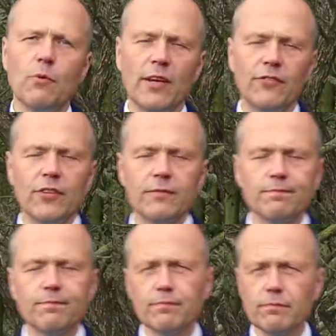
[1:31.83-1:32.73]
question.
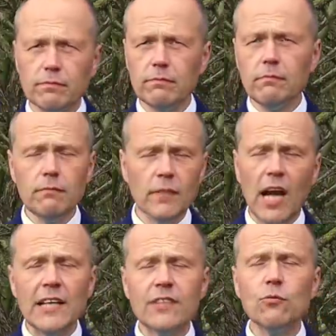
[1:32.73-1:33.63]

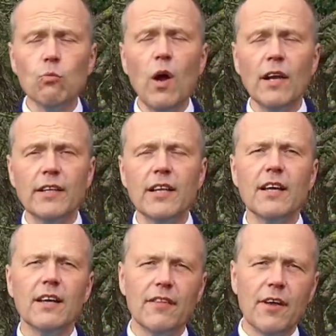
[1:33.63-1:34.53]
And it's one
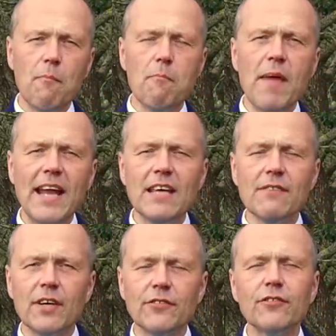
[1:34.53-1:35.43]
that many
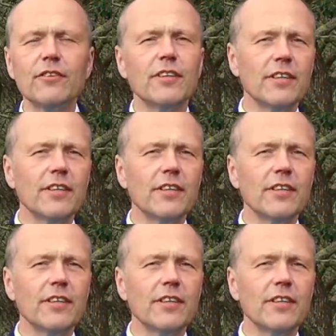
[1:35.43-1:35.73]
of us